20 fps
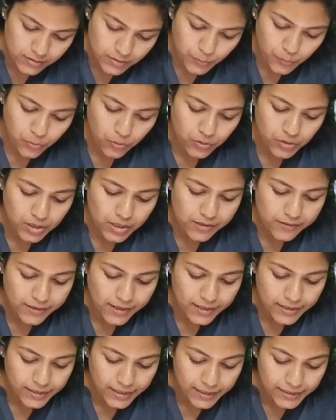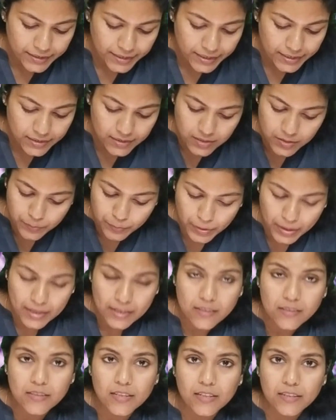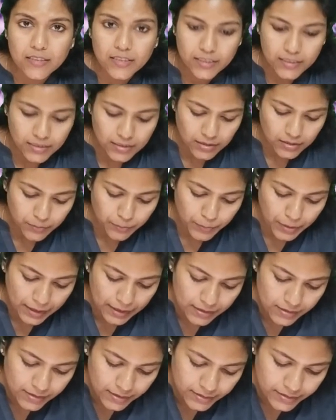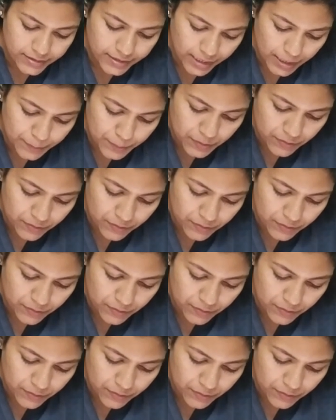a portal tract containing this bile duct. Here, bile duct can be